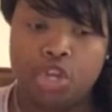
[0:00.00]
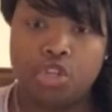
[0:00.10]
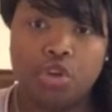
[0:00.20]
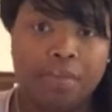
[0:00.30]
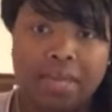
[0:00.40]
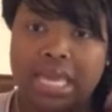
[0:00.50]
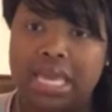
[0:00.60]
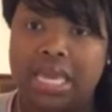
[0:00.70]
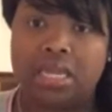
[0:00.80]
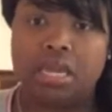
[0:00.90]
you can be
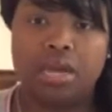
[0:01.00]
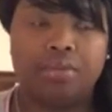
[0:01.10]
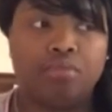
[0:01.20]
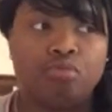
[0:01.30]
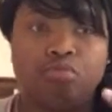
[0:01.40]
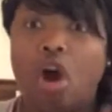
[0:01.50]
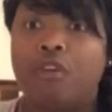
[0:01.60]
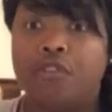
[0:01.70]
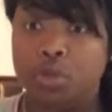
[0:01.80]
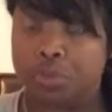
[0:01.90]
eating raw
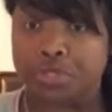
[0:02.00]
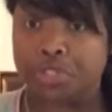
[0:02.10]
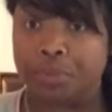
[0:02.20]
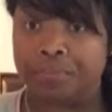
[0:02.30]
foods.